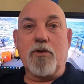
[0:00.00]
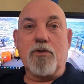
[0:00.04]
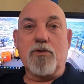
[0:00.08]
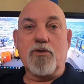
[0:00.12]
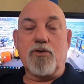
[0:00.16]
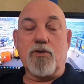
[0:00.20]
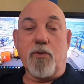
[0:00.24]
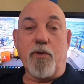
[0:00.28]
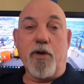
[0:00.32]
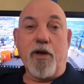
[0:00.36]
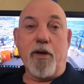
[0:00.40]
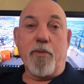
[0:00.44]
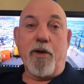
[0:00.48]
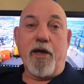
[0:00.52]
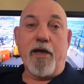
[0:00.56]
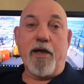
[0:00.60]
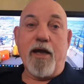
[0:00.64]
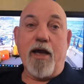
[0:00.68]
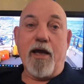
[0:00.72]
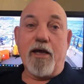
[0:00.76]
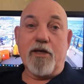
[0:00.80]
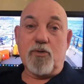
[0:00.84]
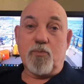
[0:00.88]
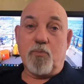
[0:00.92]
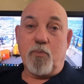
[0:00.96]
So, anyway,
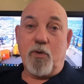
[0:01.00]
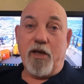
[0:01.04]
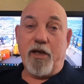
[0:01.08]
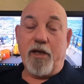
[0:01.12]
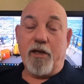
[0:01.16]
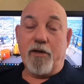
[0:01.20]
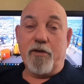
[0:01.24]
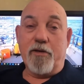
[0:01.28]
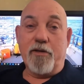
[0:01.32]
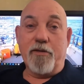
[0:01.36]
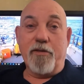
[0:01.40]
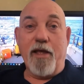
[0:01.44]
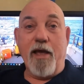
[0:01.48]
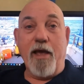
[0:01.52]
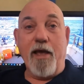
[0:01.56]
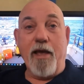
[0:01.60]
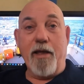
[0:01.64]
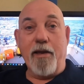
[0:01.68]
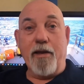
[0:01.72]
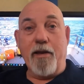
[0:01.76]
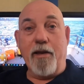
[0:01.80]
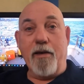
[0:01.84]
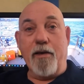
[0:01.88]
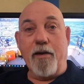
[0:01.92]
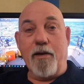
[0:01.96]
guys, plan on
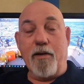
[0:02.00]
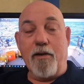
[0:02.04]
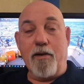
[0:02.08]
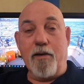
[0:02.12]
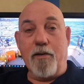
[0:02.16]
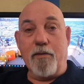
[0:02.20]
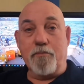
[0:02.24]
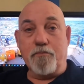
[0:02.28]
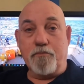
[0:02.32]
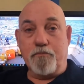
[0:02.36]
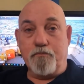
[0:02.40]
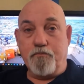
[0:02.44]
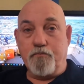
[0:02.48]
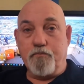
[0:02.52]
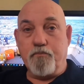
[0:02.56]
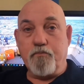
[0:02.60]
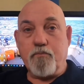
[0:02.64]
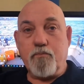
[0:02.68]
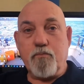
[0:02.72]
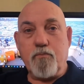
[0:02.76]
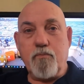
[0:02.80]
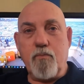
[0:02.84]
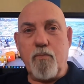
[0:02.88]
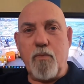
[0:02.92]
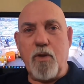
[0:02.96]
that. Um,
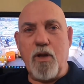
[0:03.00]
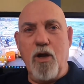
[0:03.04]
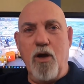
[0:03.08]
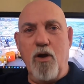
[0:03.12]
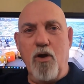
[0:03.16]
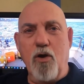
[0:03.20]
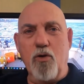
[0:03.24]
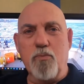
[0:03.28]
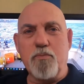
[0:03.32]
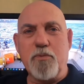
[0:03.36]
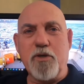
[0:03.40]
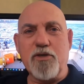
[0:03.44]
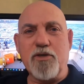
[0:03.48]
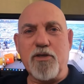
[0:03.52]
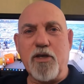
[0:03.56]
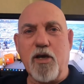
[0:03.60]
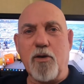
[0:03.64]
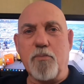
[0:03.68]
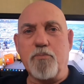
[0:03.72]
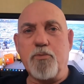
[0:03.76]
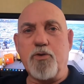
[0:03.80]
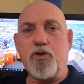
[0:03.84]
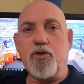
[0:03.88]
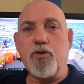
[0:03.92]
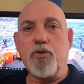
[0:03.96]
I hope this
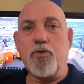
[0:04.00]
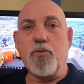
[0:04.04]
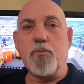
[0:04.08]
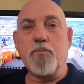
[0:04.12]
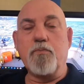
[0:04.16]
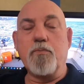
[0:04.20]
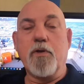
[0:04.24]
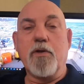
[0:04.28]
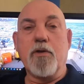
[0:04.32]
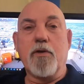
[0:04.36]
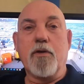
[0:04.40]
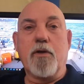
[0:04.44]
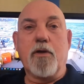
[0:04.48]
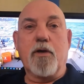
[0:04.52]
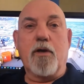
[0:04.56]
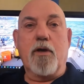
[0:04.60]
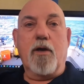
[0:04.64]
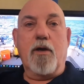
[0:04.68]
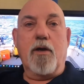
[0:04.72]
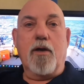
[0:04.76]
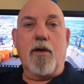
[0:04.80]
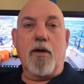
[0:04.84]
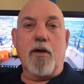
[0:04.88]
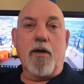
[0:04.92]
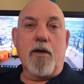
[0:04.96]
helps you.
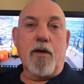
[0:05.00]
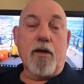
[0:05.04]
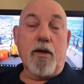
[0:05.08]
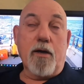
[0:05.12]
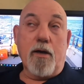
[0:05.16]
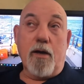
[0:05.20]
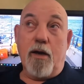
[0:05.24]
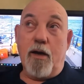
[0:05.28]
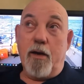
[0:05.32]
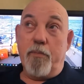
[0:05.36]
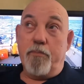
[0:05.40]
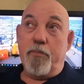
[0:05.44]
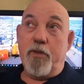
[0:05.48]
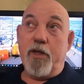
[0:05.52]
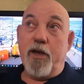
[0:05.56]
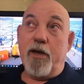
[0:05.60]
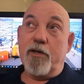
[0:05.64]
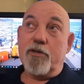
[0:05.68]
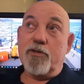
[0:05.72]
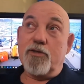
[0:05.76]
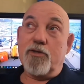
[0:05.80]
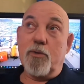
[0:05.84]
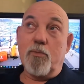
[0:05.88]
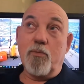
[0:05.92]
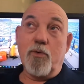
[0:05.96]
Uh, up
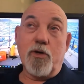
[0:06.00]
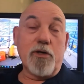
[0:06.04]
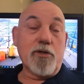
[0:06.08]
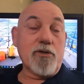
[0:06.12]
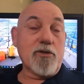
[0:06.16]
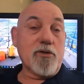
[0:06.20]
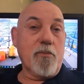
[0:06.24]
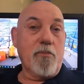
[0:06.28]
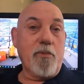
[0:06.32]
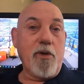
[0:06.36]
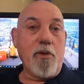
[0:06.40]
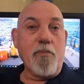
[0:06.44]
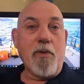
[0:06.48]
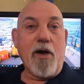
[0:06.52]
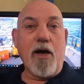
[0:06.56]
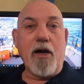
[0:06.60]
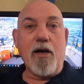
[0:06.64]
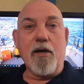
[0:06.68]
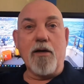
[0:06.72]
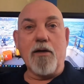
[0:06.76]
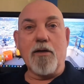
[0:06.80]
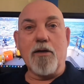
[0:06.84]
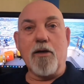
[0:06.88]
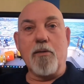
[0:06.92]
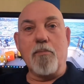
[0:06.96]
there somewhere is going to be my
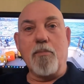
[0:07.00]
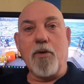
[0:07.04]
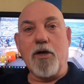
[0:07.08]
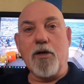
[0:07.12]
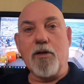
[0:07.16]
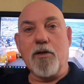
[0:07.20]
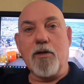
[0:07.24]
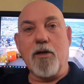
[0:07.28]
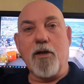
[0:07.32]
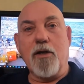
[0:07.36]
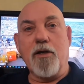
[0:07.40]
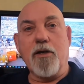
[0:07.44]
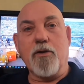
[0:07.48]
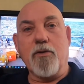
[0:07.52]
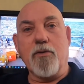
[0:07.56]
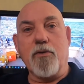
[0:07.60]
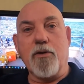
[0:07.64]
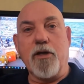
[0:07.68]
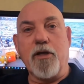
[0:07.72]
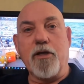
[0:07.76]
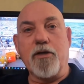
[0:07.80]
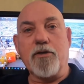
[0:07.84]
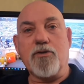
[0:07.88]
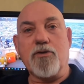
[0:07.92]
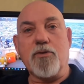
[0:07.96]
ugly mug. Click
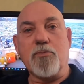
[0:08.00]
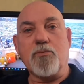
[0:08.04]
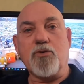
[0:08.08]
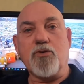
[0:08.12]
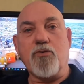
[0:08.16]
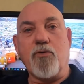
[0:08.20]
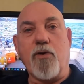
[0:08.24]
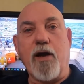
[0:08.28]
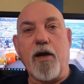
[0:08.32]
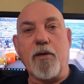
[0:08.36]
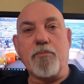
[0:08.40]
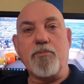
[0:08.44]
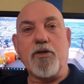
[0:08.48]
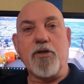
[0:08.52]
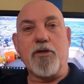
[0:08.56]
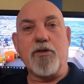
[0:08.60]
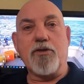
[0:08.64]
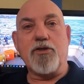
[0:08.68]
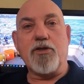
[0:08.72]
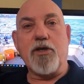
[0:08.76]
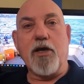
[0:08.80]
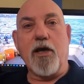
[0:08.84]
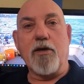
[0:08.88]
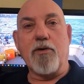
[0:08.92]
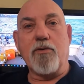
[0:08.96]
on it, subscribe to the
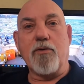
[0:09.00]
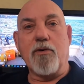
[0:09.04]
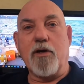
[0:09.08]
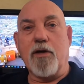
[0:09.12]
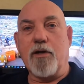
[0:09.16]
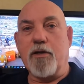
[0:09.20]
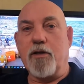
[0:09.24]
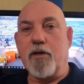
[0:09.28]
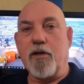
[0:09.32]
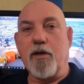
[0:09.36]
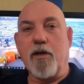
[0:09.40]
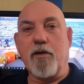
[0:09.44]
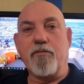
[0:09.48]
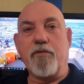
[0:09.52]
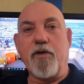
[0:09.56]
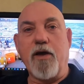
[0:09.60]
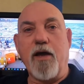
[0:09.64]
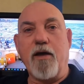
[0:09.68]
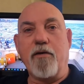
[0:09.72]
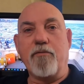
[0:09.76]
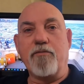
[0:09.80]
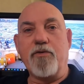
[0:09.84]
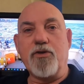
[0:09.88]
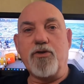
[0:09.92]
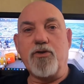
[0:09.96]
channel. I'd love to
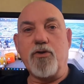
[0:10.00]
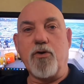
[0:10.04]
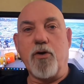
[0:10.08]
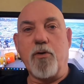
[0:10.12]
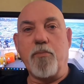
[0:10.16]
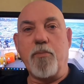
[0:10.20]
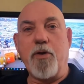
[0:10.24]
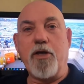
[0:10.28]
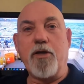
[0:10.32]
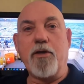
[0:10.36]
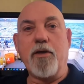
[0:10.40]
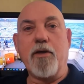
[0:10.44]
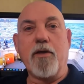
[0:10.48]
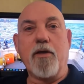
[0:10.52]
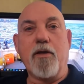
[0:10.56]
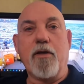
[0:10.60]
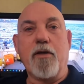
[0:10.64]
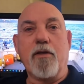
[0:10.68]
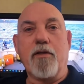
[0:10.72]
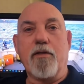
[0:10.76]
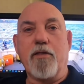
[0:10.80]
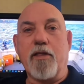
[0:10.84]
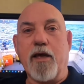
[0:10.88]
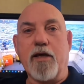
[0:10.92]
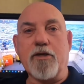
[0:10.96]
have you join me.
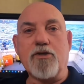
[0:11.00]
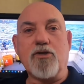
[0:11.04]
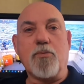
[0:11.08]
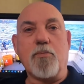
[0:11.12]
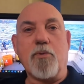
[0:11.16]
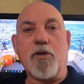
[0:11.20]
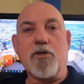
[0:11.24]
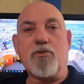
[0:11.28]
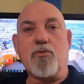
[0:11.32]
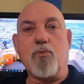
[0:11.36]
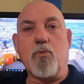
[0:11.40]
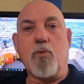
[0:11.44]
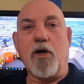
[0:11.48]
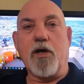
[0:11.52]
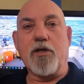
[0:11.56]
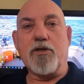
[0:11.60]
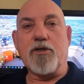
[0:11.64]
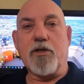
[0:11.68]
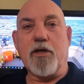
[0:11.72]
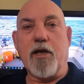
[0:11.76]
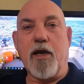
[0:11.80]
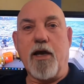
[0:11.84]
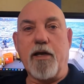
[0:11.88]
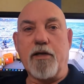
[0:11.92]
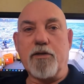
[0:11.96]
Thanks so much for
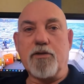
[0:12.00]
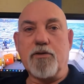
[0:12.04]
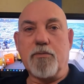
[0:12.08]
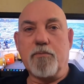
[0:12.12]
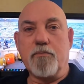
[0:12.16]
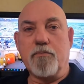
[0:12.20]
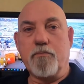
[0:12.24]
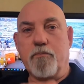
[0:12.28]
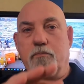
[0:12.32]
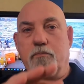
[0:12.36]
watching, guys.